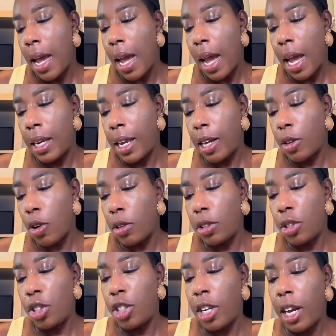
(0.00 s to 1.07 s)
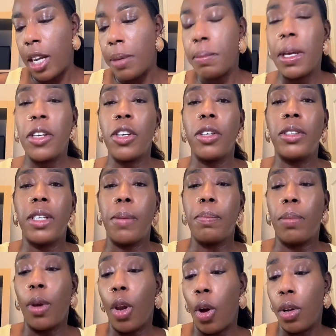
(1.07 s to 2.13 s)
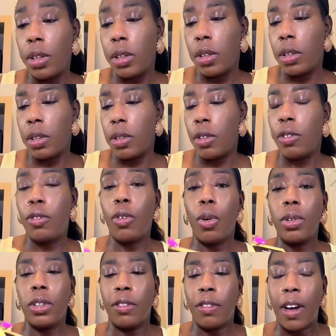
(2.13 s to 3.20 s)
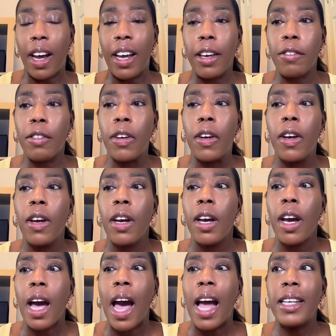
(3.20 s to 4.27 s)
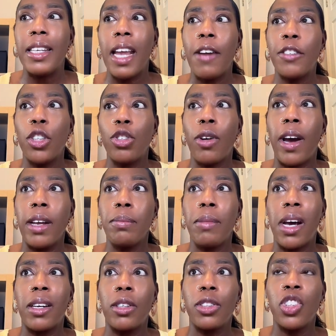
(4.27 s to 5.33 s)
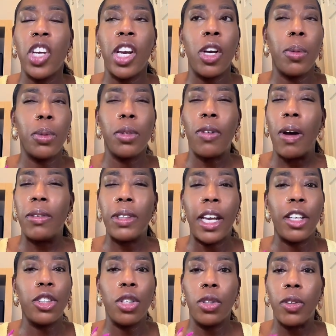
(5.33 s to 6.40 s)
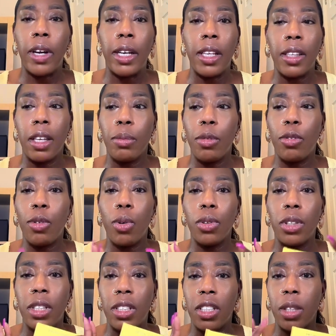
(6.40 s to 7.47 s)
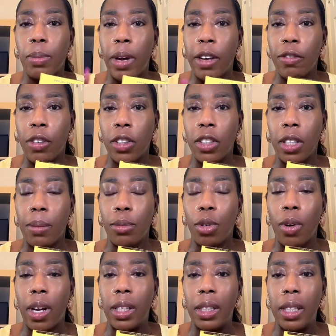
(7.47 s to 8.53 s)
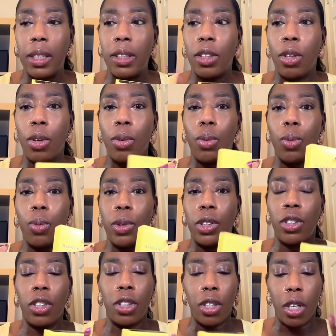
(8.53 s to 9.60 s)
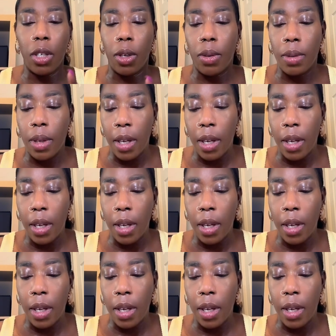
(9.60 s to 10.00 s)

and I got the shade Medium Deep Plus 4 to 5. I'd never tried Marc Jacobs foundation or anything before, so this is my first time trying this, so we're just gonna